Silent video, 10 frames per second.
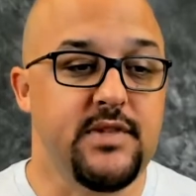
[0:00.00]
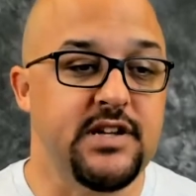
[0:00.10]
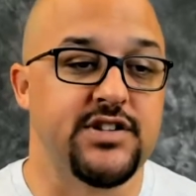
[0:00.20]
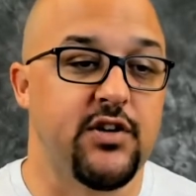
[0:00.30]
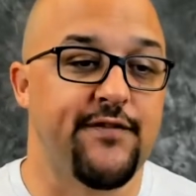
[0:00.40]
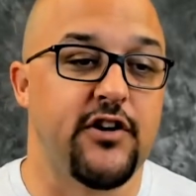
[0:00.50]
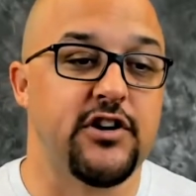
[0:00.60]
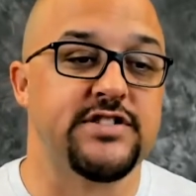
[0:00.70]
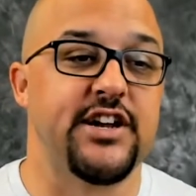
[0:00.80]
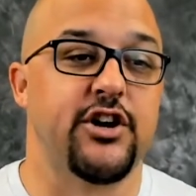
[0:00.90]
So the
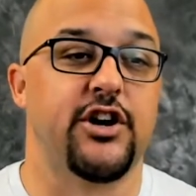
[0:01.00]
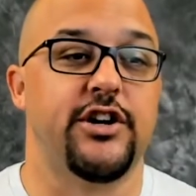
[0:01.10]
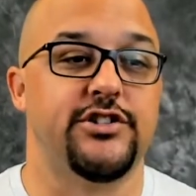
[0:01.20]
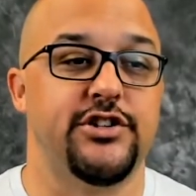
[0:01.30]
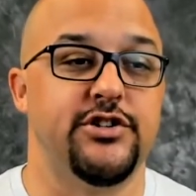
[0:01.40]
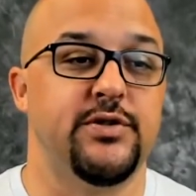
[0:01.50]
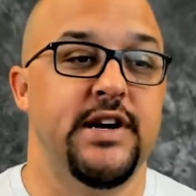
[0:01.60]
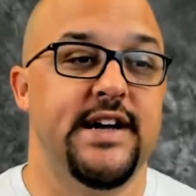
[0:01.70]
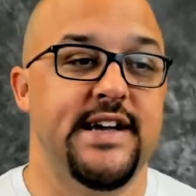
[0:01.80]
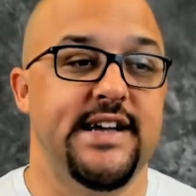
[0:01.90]
first thing you're going to do
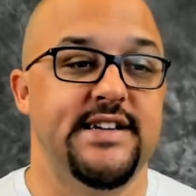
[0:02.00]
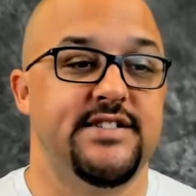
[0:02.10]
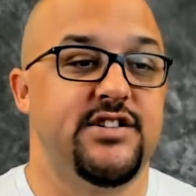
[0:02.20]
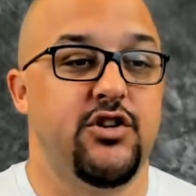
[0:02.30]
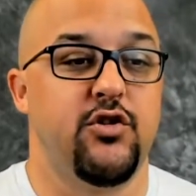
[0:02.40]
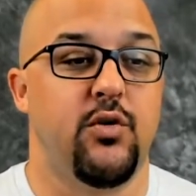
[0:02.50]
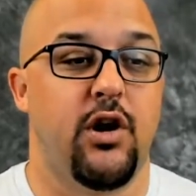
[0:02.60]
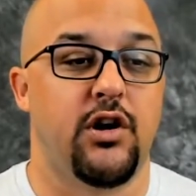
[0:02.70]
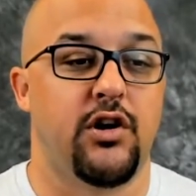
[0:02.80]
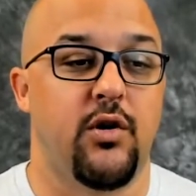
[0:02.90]
is you
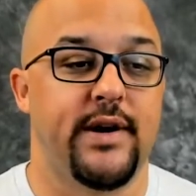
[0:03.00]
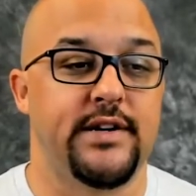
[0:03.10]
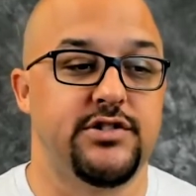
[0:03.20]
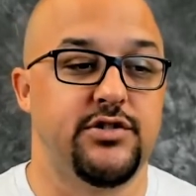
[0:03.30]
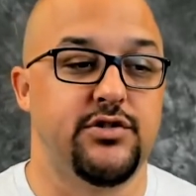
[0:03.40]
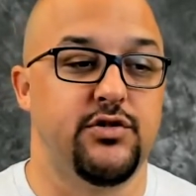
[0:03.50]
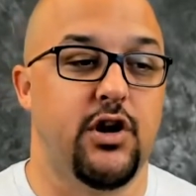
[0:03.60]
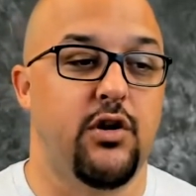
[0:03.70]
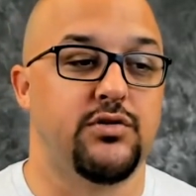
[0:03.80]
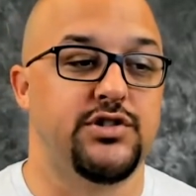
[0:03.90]
are going to
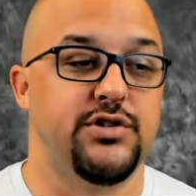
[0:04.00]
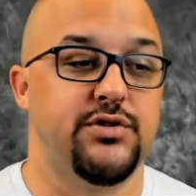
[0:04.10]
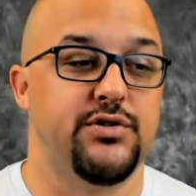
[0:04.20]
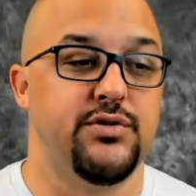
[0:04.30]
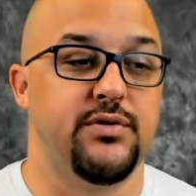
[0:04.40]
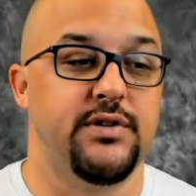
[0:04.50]
go to